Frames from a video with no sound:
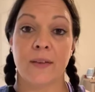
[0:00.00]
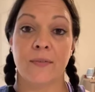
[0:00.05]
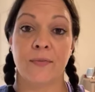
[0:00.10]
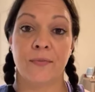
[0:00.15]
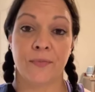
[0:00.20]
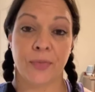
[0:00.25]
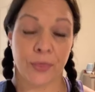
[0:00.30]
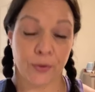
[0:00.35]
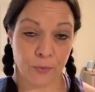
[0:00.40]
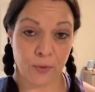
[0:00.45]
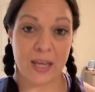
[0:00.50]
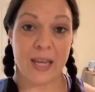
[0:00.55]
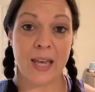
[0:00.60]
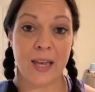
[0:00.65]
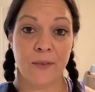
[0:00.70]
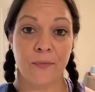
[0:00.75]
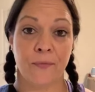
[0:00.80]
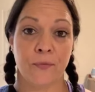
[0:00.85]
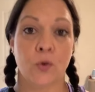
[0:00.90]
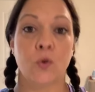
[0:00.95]

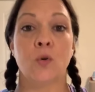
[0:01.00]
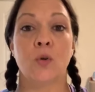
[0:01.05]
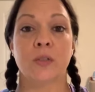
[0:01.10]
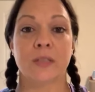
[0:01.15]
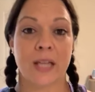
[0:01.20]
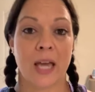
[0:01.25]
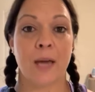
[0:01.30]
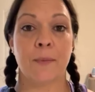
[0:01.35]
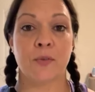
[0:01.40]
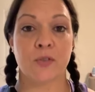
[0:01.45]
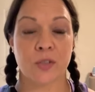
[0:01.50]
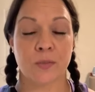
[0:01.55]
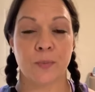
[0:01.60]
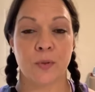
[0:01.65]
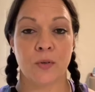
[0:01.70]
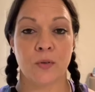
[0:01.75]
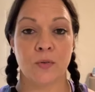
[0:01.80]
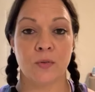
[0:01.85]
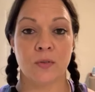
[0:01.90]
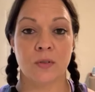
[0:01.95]
3 full
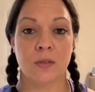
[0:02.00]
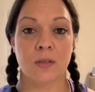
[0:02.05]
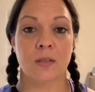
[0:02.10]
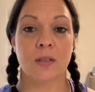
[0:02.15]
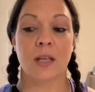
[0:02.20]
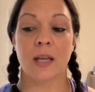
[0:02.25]
tablespoons